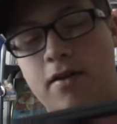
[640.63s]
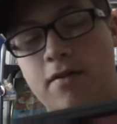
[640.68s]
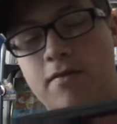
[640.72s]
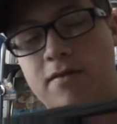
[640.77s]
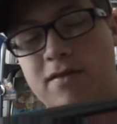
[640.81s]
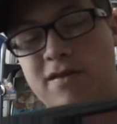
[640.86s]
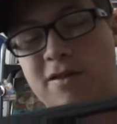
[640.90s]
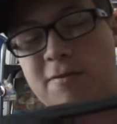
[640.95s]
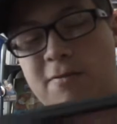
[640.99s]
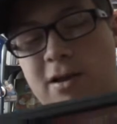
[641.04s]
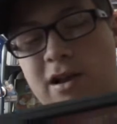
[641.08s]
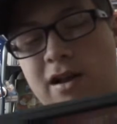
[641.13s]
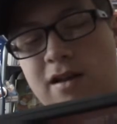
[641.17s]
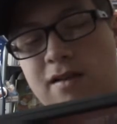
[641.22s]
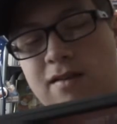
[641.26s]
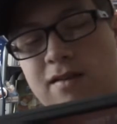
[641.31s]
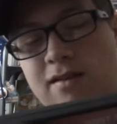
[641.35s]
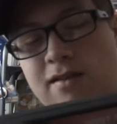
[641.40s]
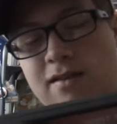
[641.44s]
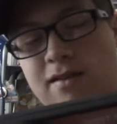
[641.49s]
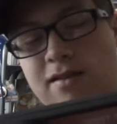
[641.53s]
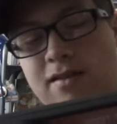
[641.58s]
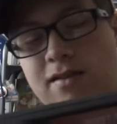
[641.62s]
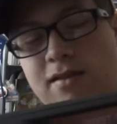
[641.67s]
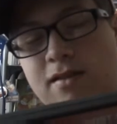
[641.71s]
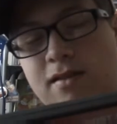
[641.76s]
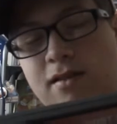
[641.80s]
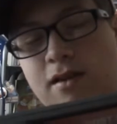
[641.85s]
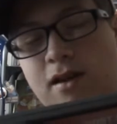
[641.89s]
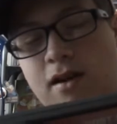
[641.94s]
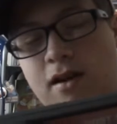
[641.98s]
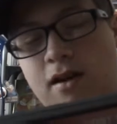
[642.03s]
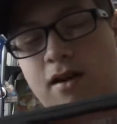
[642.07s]
Mrs. Peterson's
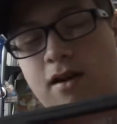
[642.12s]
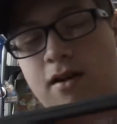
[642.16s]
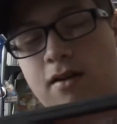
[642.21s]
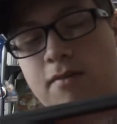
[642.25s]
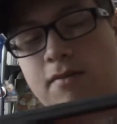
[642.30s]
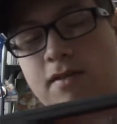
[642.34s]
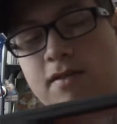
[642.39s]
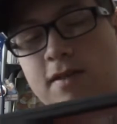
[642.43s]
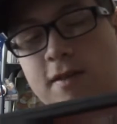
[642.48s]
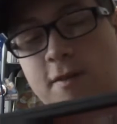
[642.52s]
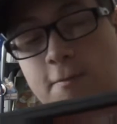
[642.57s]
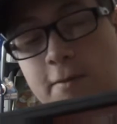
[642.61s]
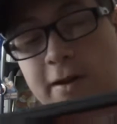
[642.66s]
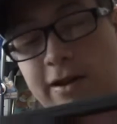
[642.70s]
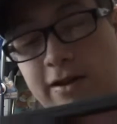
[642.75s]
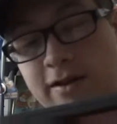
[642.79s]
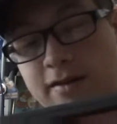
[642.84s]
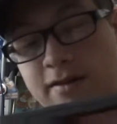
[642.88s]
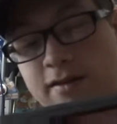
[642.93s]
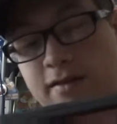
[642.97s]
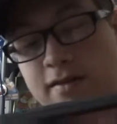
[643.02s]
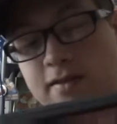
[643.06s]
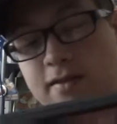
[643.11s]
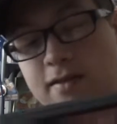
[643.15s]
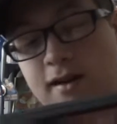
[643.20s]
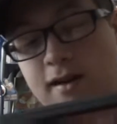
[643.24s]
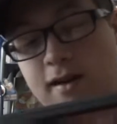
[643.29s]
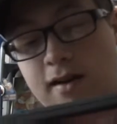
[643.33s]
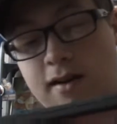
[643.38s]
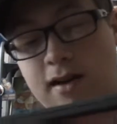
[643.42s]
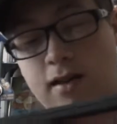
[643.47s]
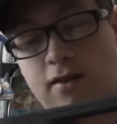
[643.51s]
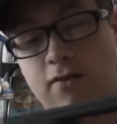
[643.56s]

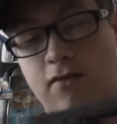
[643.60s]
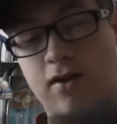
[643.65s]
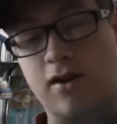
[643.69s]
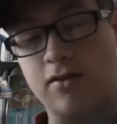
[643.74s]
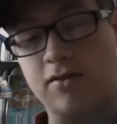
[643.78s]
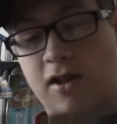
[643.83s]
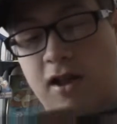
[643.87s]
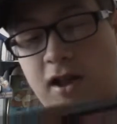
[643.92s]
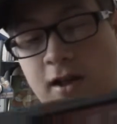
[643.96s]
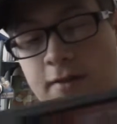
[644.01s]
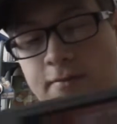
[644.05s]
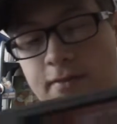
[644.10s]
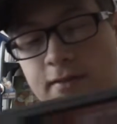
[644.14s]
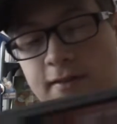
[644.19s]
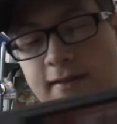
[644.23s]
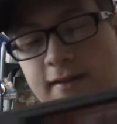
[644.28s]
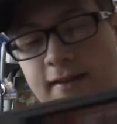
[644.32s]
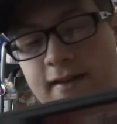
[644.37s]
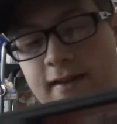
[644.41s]
dog is fucked up.